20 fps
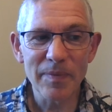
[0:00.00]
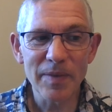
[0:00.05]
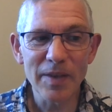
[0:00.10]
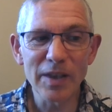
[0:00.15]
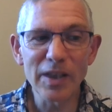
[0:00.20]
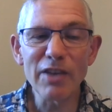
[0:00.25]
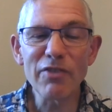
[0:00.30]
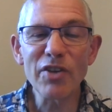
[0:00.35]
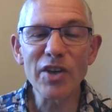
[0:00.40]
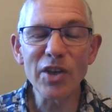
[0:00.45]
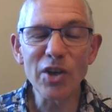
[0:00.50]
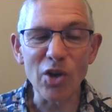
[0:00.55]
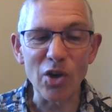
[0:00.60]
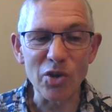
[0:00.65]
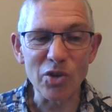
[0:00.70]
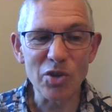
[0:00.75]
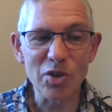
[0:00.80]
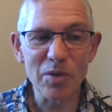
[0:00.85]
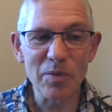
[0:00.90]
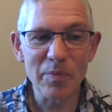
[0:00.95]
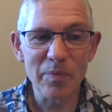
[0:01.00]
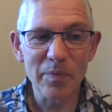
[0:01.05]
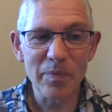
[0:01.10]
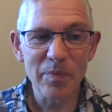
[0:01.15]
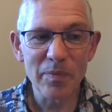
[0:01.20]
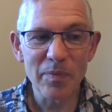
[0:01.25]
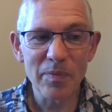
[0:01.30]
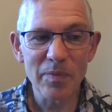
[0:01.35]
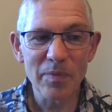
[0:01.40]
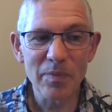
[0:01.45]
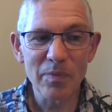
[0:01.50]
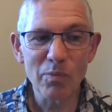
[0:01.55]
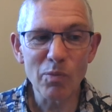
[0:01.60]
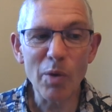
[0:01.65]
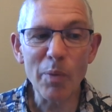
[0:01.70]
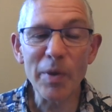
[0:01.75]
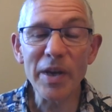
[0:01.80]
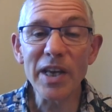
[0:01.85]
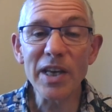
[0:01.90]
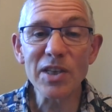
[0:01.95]
Living God,
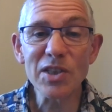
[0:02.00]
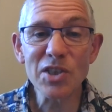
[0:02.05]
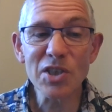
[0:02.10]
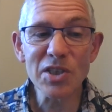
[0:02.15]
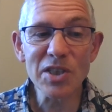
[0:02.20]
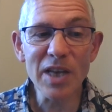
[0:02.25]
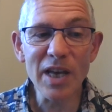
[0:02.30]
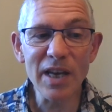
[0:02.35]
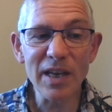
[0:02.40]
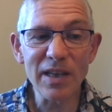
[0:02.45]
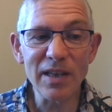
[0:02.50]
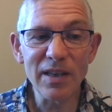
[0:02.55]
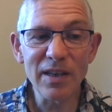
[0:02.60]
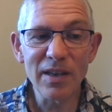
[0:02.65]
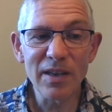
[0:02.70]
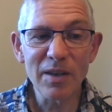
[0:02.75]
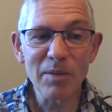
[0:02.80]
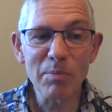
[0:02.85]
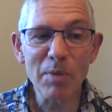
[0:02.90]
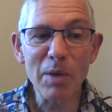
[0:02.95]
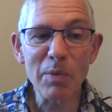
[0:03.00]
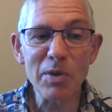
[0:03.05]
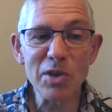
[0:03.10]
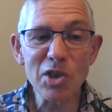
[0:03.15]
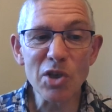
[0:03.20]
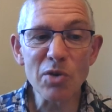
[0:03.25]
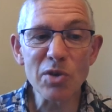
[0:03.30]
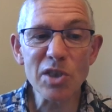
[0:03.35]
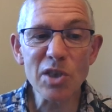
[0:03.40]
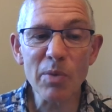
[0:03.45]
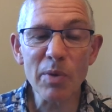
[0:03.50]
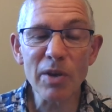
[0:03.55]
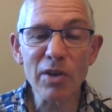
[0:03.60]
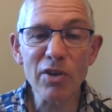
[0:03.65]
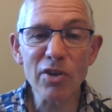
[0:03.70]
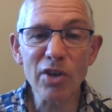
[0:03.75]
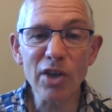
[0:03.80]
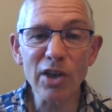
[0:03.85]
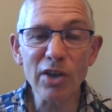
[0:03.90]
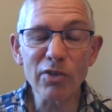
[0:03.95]
when we eat today, may we do so in
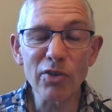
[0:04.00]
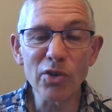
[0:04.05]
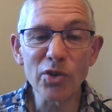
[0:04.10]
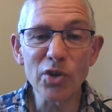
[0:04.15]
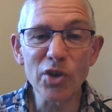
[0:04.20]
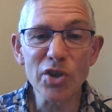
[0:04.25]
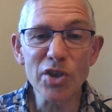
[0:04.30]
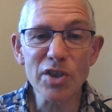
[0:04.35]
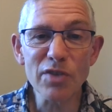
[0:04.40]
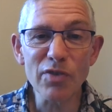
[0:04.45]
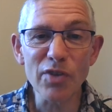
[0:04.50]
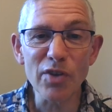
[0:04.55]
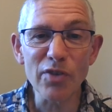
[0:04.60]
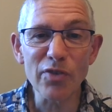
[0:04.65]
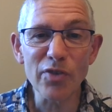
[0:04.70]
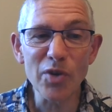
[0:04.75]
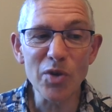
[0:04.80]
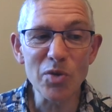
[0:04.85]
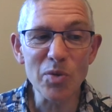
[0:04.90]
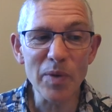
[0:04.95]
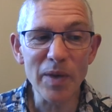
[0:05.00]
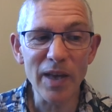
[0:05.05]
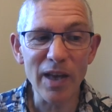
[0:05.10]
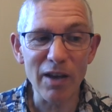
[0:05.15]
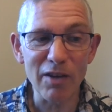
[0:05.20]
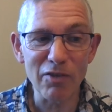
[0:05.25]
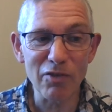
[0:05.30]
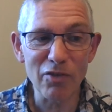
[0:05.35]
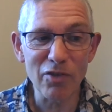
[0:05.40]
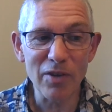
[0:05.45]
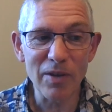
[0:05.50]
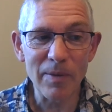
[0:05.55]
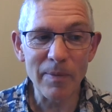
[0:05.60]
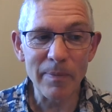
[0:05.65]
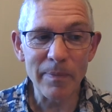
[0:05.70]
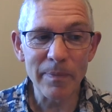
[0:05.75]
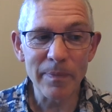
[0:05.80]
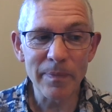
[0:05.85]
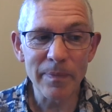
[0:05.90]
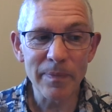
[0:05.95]
thankfulness for the food we have.
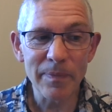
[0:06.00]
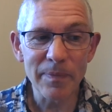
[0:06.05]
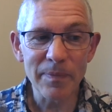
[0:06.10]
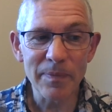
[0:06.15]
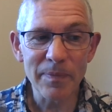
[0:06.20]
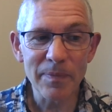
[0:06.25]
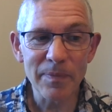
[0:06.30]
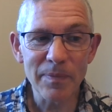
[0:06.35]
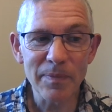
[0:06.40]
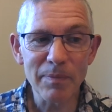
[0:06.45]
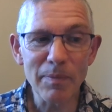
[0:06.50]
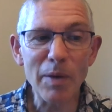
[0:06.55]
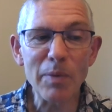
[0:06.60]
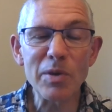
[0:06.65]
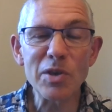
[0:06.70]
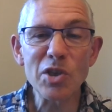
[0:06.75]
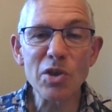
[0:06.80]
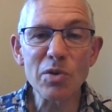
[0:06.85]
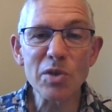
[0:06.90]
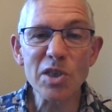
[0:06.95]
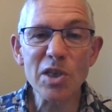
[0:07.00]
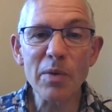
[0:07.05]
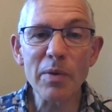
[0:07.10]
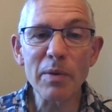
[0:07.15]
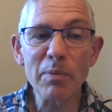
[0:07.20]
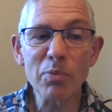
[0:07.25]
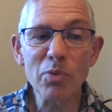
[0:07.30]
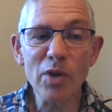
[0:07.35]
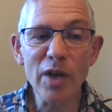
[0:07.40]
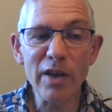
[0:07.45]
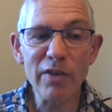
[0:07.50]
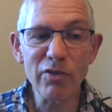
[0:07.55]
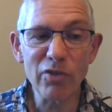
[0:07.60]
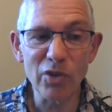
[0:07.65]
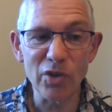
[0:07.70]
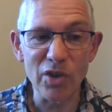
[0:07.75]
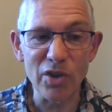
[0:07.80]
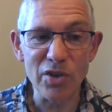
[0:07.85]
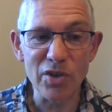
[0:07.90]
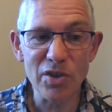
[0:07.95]
May we do so in
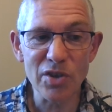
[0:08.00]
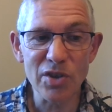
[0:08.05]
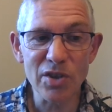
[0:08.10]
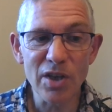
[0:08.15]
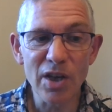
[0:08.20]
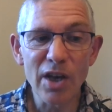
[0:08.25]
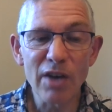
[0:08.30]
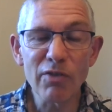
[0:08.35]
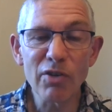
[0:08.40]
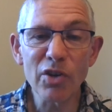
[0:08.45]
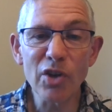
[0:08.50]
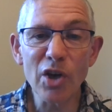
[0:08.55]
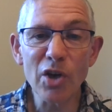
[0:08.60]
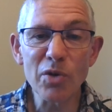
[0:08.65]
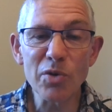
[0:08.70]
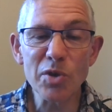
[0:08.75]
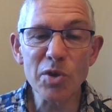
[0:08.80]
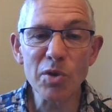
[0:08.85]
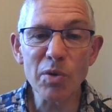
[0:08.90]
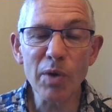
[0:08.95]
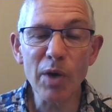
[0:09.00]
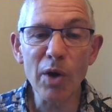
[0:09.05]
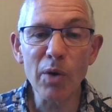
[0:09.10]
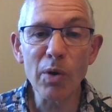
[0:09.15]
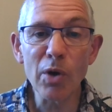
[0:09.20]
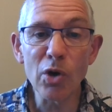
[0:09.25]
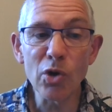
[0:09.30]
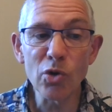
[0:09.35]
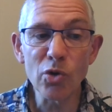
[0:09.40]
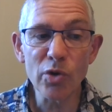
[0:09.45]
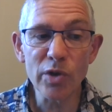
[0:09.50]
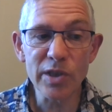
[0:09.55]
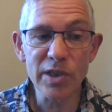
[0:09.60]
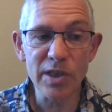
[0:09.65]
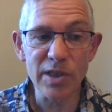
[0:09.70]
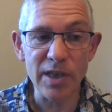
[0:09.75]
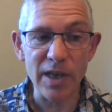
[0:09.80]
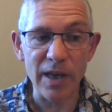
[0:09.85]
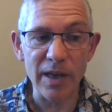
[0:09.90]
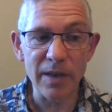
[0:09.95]
prayerfulness for those who go hungry
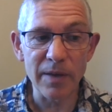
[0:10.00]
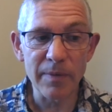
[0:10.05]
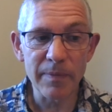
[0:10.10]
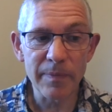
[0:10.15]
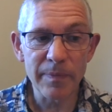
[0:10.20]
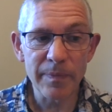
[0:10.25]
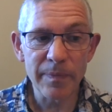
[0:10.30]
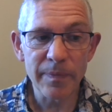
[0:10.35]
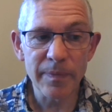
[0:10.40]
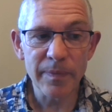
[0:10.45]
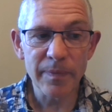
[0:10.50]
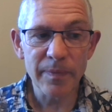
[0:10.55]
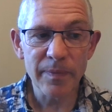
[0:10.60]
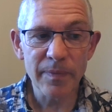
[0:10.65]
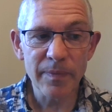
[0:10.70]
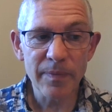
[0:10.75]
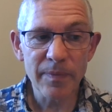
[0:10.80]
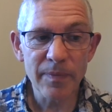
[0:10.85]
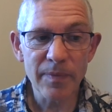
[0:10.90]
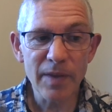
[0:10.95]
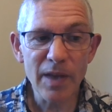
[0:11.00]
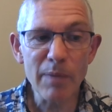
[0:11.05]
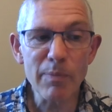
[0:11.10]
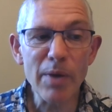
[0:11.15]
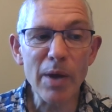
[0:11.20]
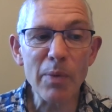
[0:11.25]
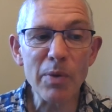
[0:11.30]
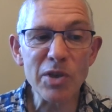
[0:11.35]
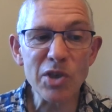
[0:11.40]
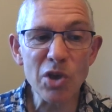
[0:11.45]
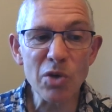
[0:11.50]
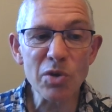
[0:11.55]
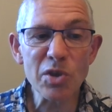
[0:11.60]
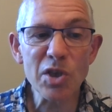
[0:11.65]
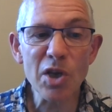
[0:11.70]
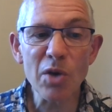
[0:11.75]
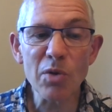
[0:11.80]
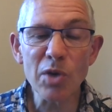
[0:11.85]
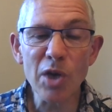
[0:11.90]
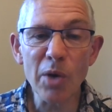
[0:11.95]
today. And may we do
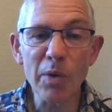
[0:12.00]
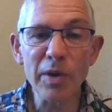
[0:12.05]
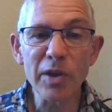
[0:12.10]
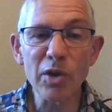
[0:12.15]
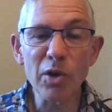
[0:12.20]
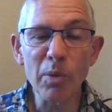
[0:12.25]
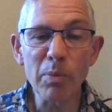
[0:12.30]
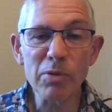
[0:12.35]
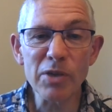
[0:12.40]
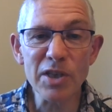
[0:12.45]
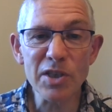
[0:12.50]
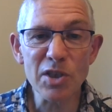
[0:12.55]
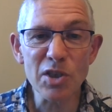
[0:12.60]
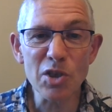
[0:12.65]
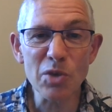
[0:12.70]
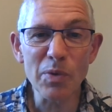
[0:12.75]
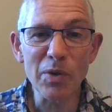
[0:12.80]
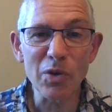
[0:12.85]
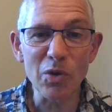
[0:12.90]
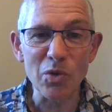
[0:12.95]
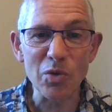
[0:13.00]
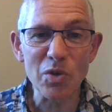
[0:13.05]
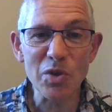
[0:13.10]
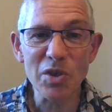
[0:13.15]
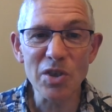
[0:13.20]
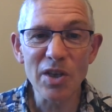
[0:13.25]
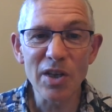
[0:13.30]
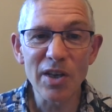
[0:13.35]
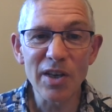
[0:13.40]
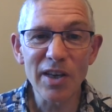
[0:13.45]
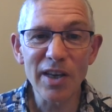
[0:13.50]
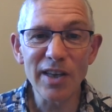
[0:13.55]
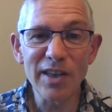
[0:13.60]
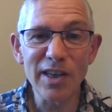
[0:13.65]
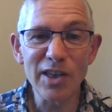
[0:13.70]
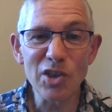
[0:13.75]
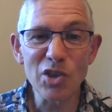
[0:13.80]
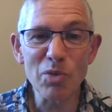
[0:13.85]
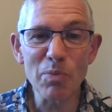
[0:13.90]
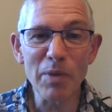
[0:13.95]
so knowing your presence with us in
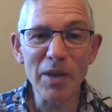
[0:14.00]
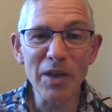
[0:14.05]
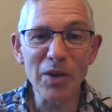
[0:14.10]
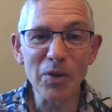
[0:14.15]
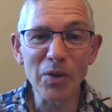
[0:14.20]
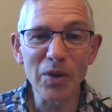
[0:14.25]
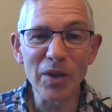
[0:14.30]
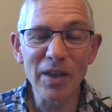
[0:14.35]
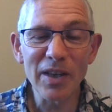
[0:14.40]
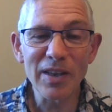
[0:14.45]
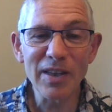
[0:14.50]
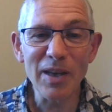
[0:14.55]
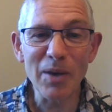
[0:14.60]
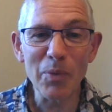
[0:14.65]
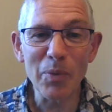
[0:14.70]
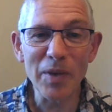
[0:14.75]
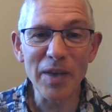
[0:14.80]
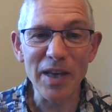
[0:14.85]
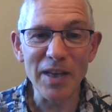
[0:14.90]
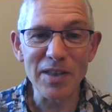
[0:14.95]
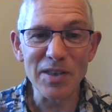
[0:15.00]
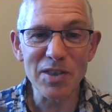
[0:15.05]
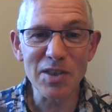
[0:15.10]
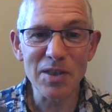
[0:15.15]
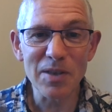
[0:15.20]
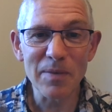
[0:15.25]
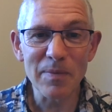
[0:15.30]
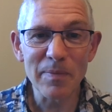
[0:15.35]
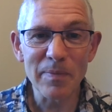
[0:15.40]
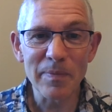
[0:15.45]
each meal that we eat.